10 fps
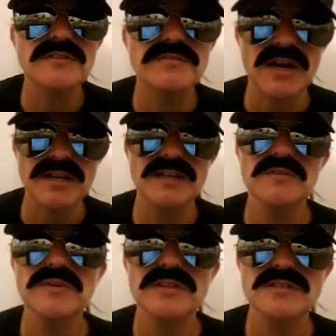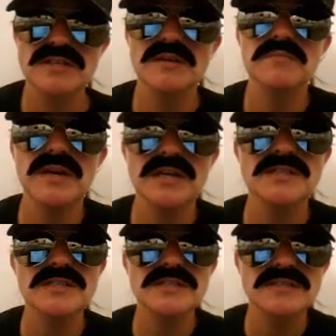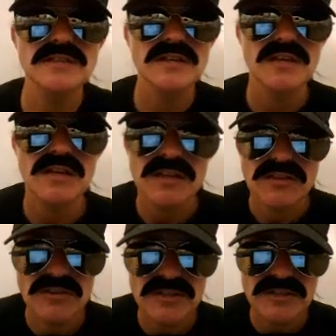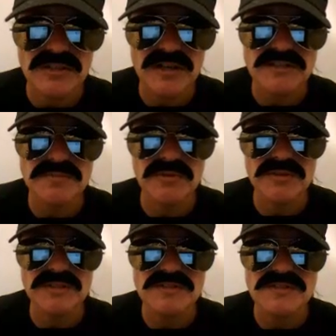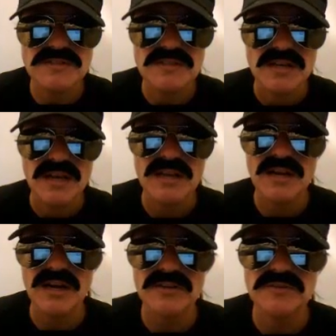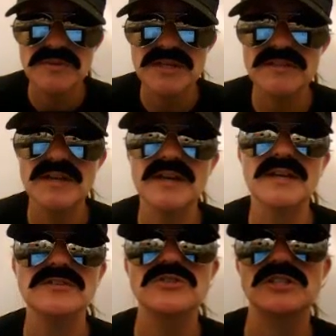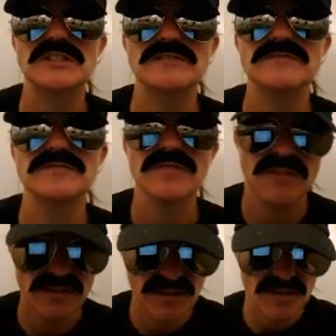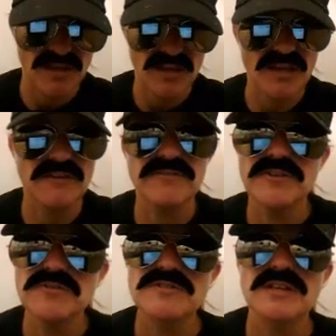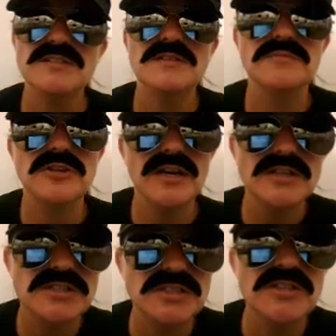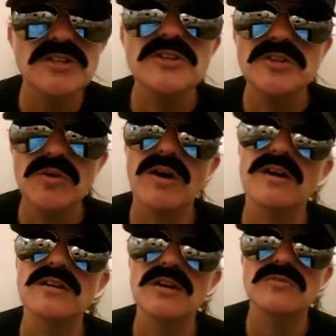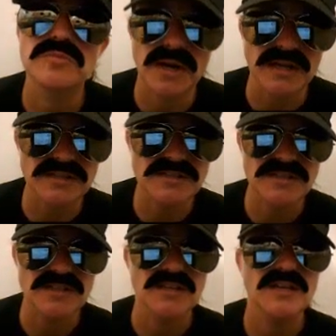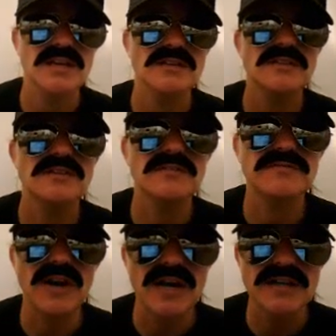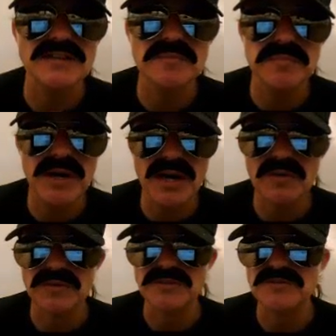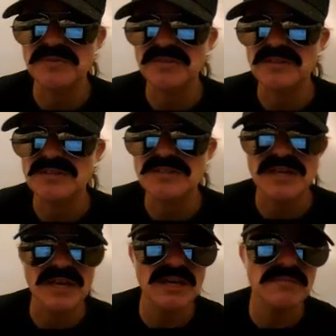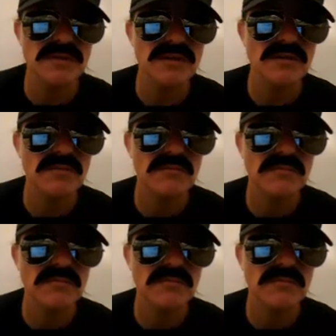dividing with the same base? Look at your exponents, and how did we get that answer? If you said subtraction, you are correct. To divide the powers with the same